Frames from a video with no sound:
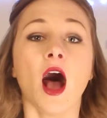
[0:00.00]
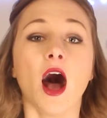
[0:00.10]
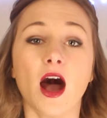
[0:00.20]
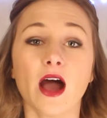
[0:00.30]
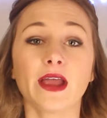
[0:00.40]

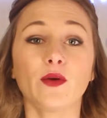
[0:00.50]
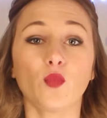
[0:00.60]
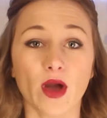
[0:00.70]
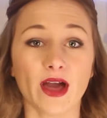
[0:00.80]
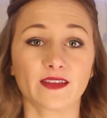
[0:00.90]
I
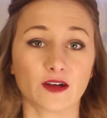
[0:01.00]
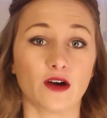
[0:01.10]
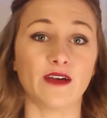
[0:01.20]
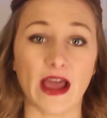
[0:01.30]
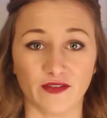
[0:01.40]
wear a
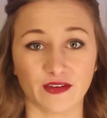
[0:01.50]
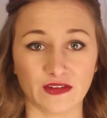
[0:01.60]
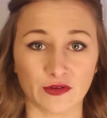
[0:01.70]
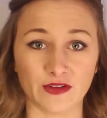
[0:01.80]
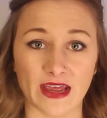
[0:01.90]
scarf every
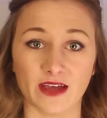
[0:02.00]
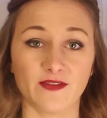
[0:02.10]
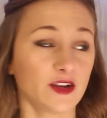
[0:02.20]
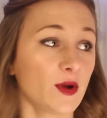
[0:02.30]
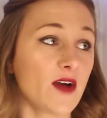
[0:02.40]
single day. If
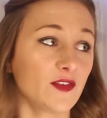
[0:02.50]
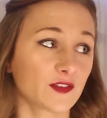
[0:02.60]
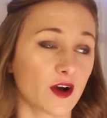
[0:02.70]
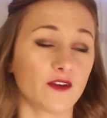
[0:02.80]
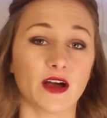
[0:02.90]
I don't have a
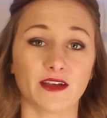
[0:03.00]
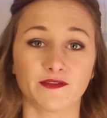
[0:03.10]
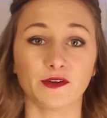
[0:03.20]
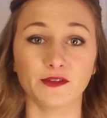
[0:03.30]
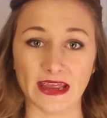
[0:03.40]
scarf, I
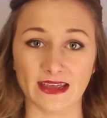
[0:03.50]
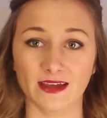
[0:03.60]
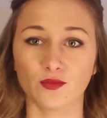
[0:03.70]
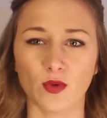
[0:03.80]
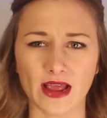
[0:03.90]
feel
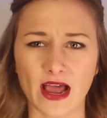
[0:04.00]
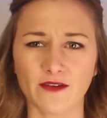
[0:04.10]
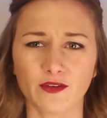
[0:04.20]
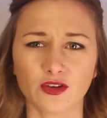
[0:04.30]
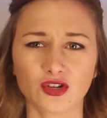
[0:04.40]
naked. When I
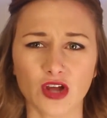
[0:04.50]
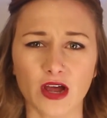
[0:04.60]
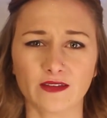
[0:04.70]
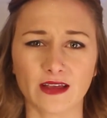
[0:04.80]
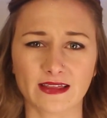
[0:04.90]
have
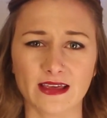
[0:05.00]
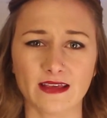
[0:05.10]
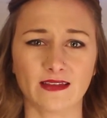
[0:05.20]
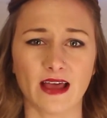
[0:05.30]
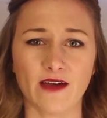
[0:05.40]
shirts like
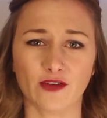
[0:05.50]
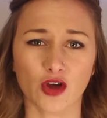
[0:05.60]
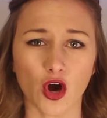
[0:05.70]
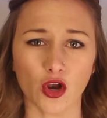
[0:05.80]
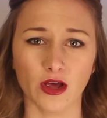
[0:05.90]
this that have a
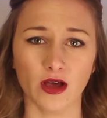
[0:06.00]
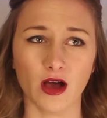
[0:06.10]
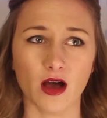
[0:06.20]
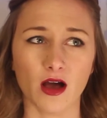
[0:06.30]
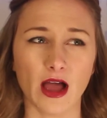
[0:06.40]
collar
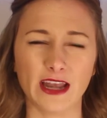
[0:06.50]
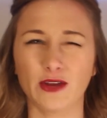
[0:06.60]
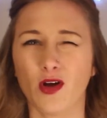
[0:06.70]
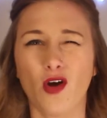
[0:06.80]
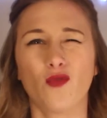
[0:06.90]
and
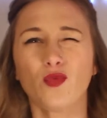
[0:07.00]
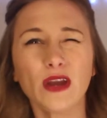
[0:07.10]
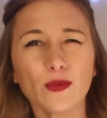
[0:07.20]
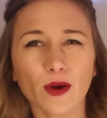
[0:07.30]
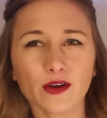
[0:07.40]
you can't
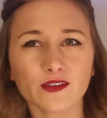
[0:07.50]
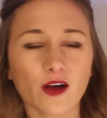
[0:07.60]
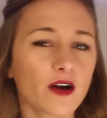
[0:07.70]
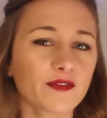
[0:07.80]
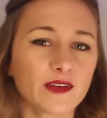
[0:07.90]
really wear a
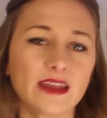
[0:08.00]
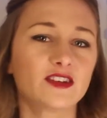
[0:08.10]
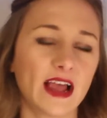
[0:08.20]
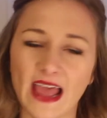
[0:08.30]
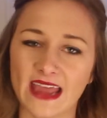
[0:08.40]
scarf,
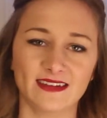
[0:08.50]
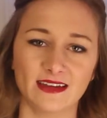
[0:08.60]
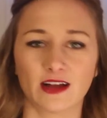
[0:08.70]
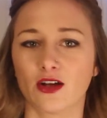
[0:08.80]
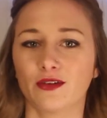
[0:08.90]
I hate
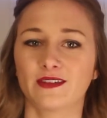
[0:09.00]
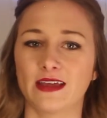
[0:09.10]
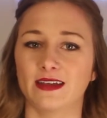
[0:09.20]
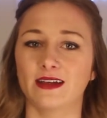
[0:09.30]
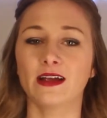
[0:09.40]
it. I can't
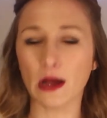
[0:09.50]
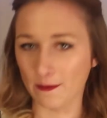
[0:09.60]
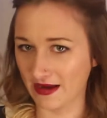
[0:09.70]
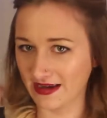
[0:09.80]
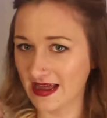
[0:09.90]
stand it.
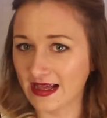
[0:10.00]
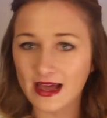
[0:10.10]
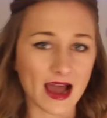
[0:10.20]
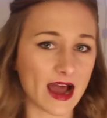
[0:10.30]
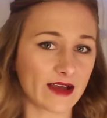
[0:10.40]
My neck
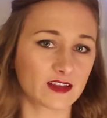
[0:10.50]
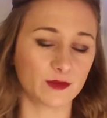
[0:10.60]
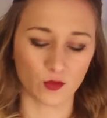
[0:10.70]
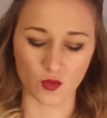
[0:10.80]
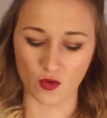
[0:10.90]
has to
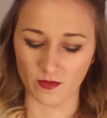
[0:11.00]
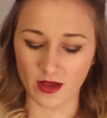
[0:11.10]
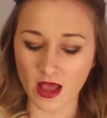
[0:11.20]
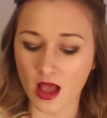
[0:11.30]
be warm.